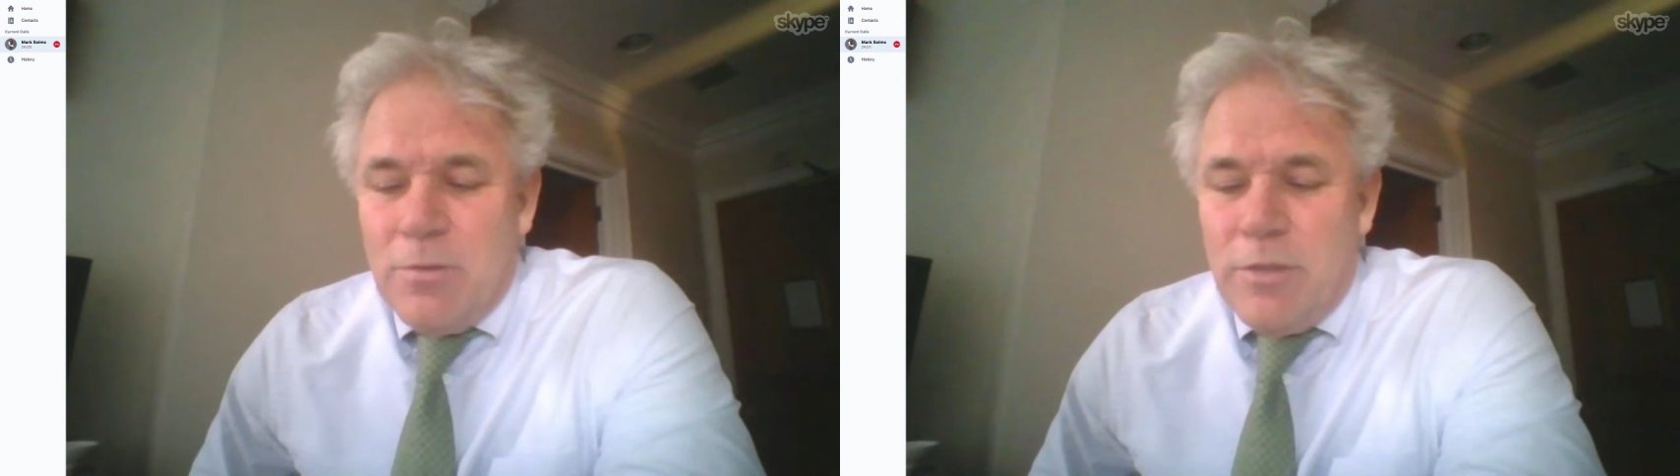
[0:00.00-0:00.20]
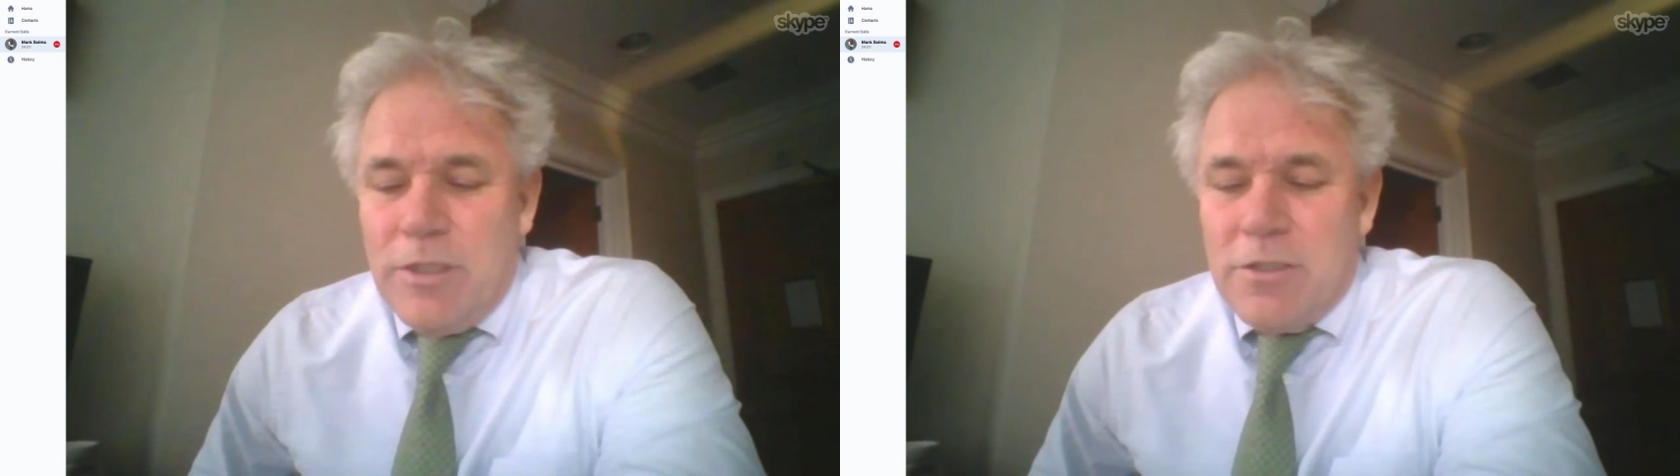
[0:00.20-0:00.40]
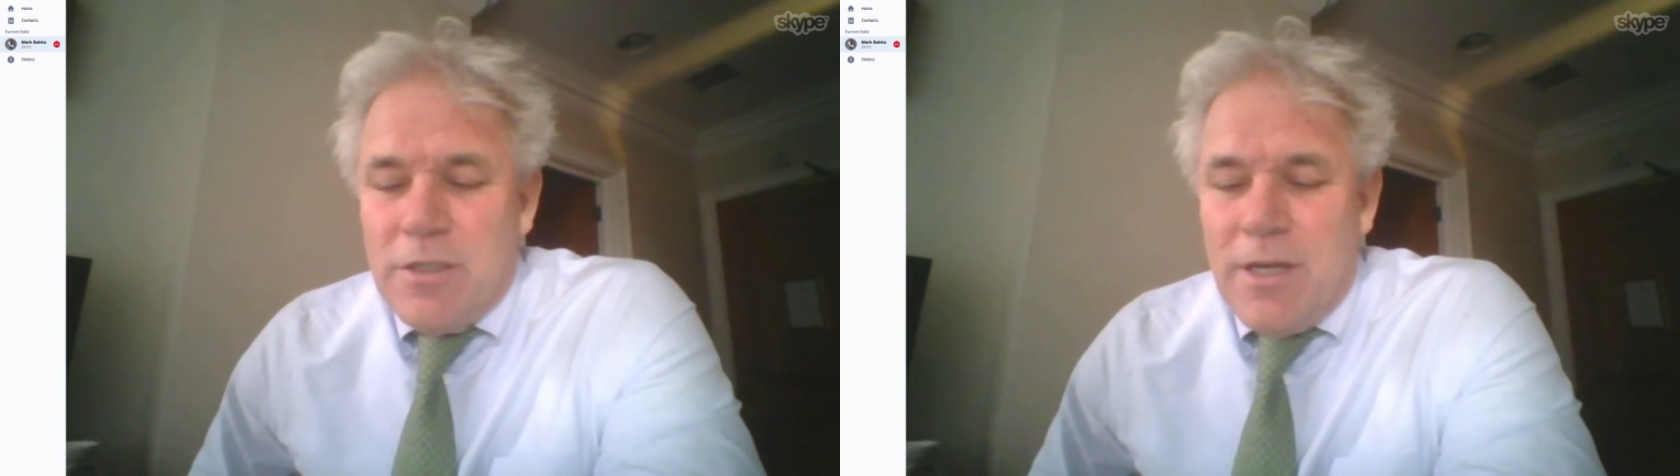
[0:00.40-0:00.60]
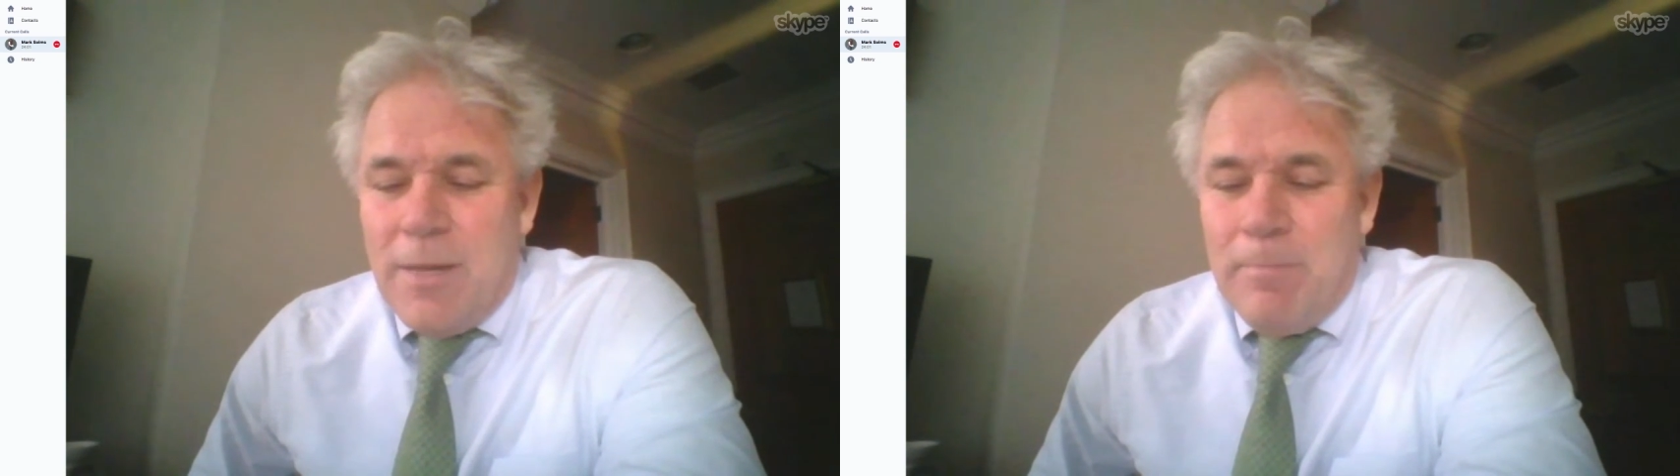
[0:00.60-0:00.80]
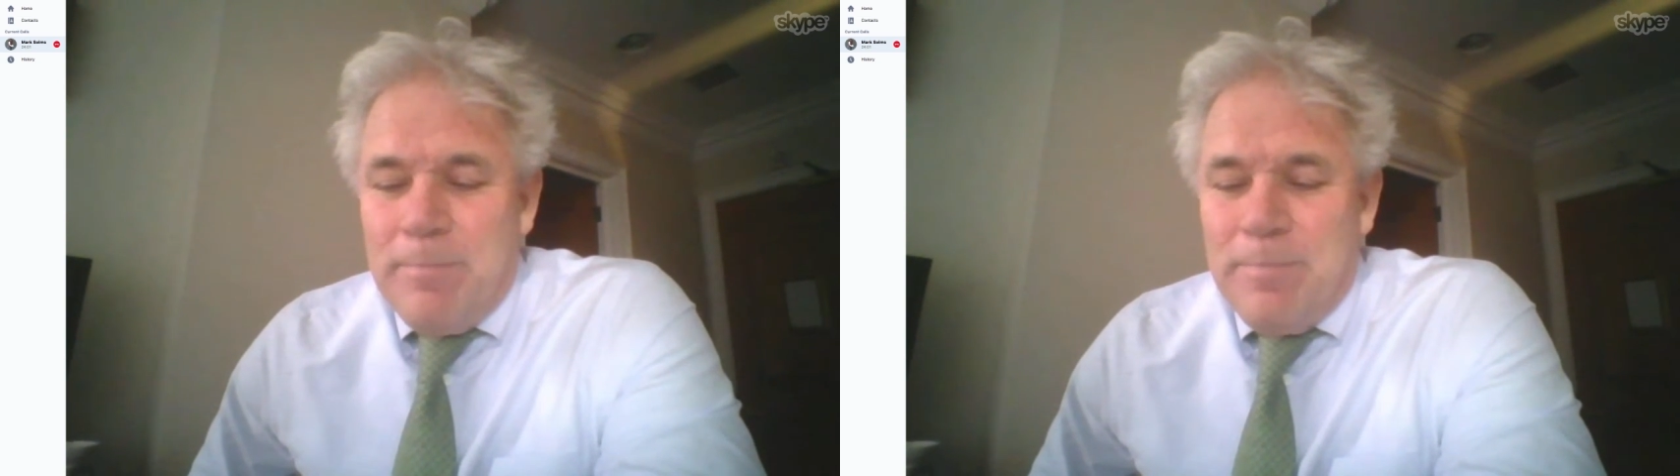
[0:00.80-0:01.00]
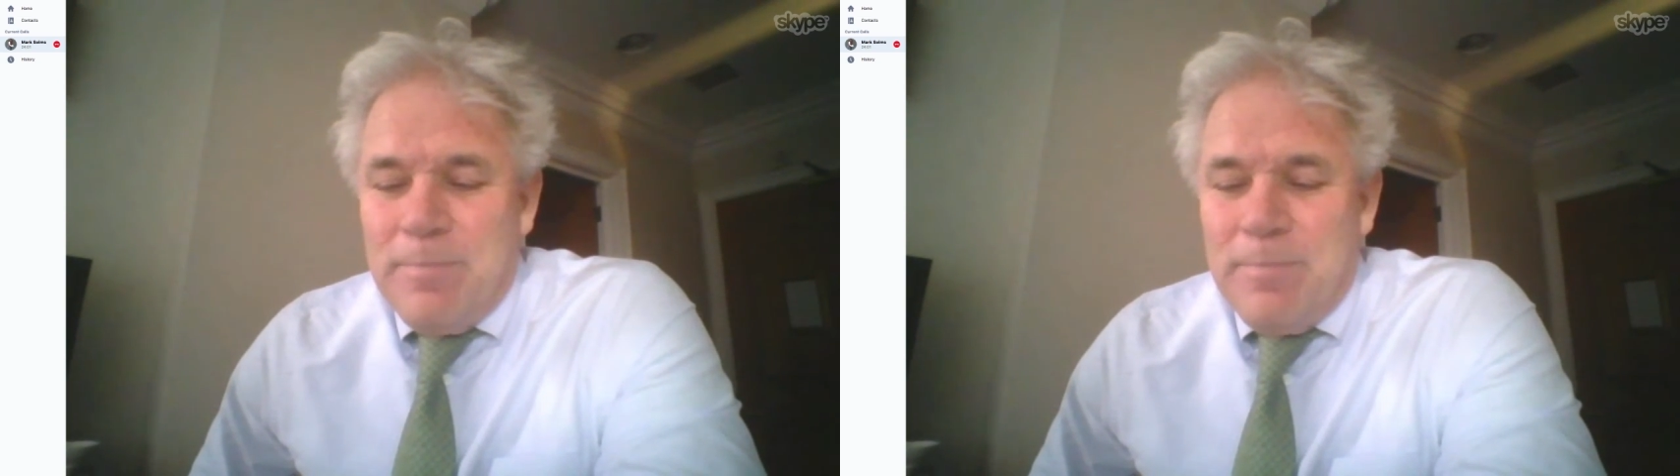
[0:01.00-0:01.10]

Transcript: in weeks to come.